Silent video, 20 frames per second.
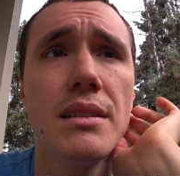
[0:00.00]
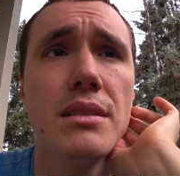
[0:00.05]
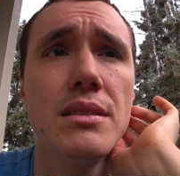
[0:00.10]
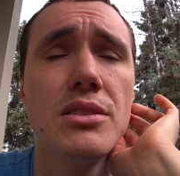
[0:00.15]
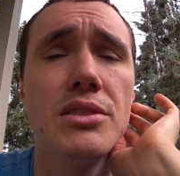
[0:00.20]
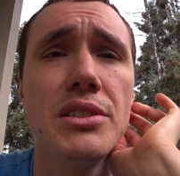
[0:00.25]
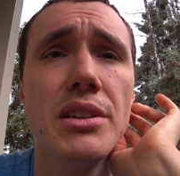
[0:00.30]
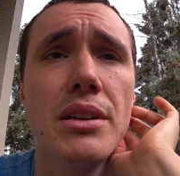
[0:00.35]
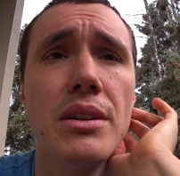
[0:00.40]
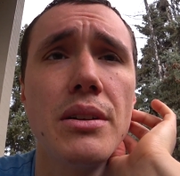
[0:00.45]

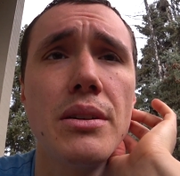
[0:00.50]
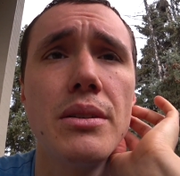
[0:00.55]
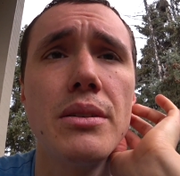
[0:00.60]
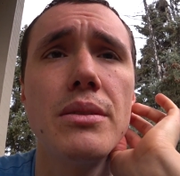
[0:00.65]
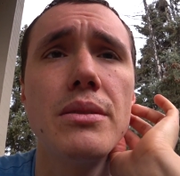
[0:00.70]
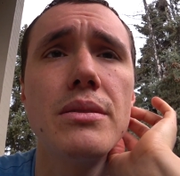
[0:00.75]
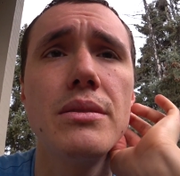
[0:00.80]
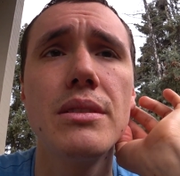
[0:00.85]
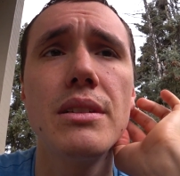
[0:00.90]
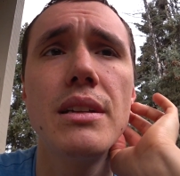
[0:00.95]

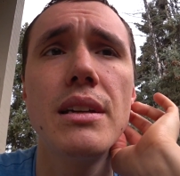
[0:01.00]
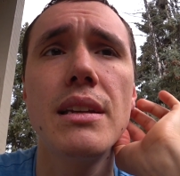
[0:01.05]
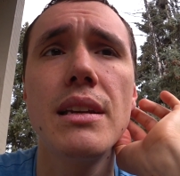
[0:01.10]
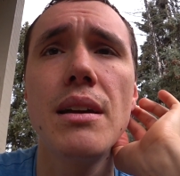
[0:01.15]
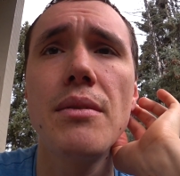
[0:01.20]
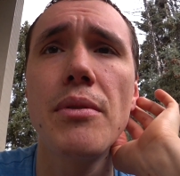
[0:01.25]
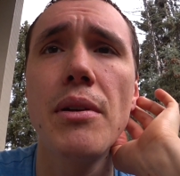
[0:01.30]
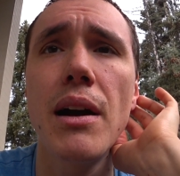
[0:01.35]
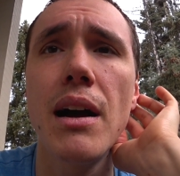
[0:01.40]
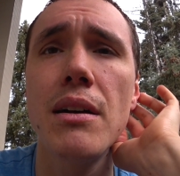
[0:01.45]
So you can
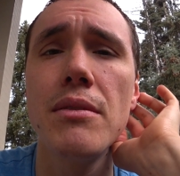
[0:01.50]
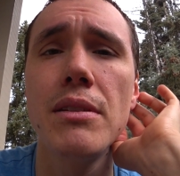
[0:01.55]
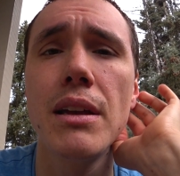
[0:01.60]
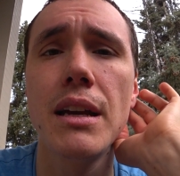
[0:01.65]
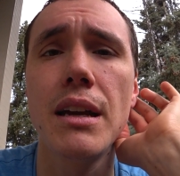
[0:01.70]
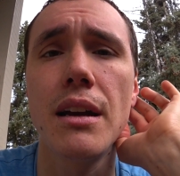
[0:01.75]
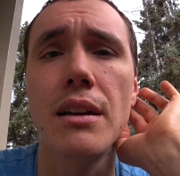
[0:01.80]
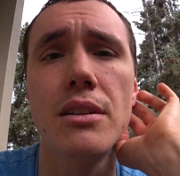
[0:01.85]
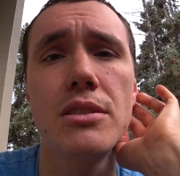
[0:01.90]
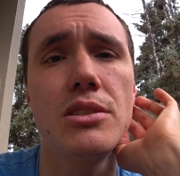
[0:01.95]
never have
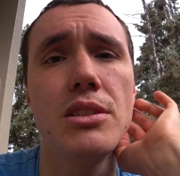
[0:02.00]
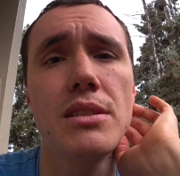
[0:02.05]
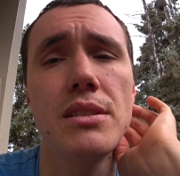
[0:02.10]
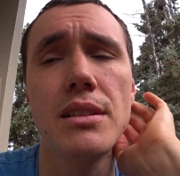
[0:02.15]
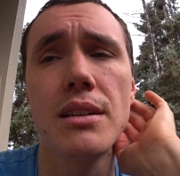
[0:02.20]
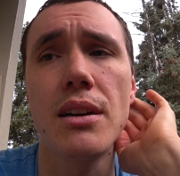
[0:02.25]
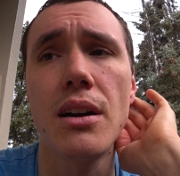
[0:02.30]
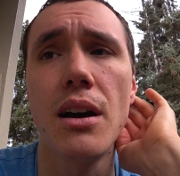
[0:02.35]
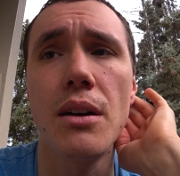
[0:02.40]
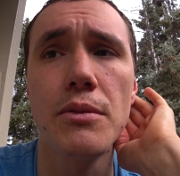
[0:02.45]
like just
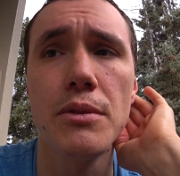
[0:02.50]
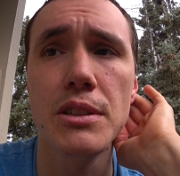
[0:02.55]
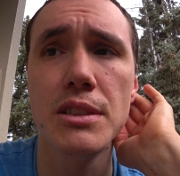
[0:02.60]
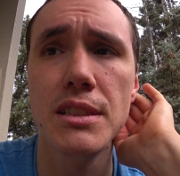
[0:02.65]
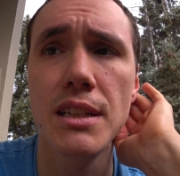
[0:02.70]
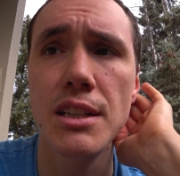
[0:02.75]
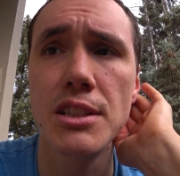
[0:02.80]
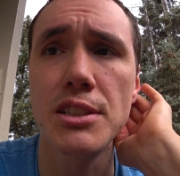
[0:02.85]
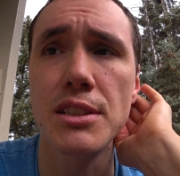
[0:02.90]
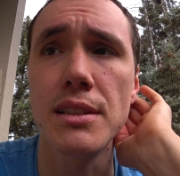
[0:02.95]
a
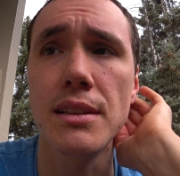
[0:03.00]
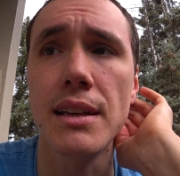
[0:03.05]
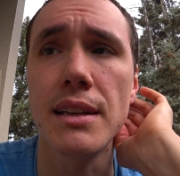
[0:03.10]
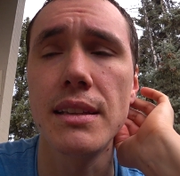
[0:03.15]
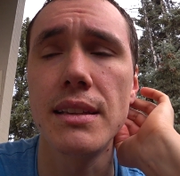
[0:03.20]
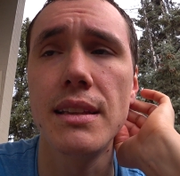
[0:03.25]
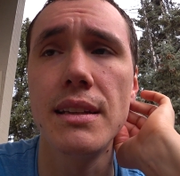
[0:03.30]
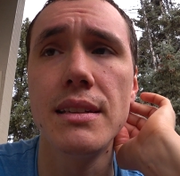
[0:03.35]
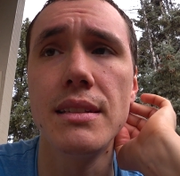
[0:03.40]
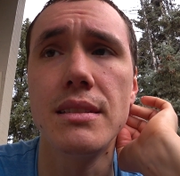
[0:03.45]
conversation
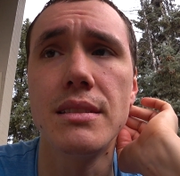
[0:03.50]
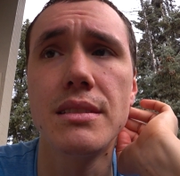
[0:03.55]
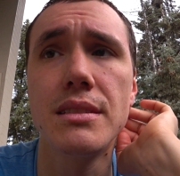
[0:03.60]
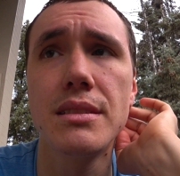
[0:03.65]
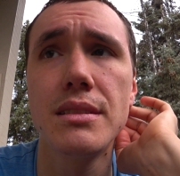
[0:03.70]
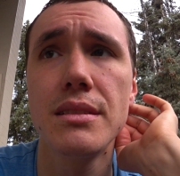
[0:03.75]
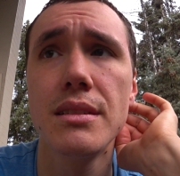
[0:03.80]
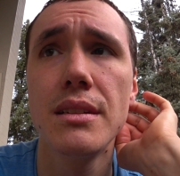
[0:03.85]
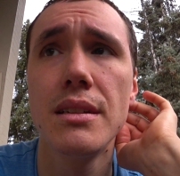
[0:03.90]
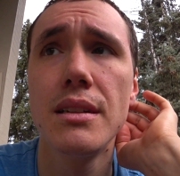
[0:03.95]
like
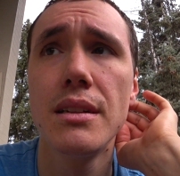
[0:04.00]
this